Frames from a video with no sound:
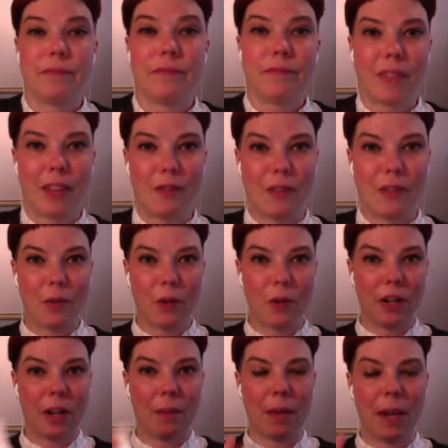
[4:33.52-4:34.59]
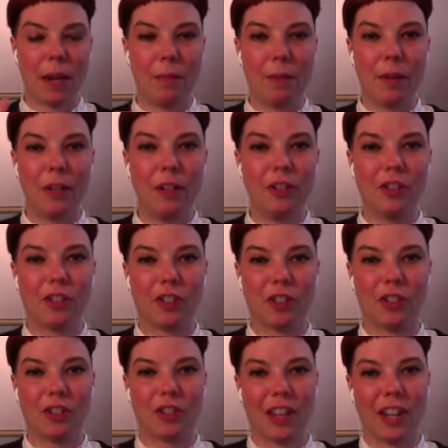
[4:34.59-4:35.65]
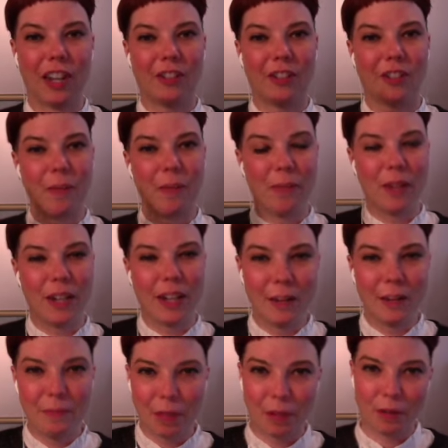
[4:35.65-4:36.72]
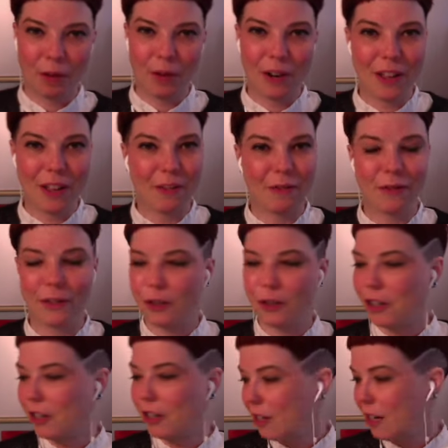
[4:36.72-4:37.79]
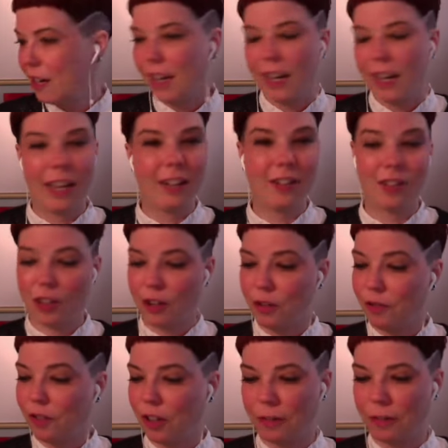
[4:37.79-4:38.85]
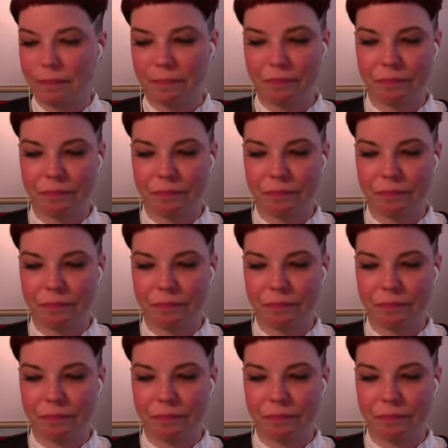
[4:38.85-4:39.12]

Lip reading: If I wrote it on paper, just like crumple it up, throw it on the floor, and start over.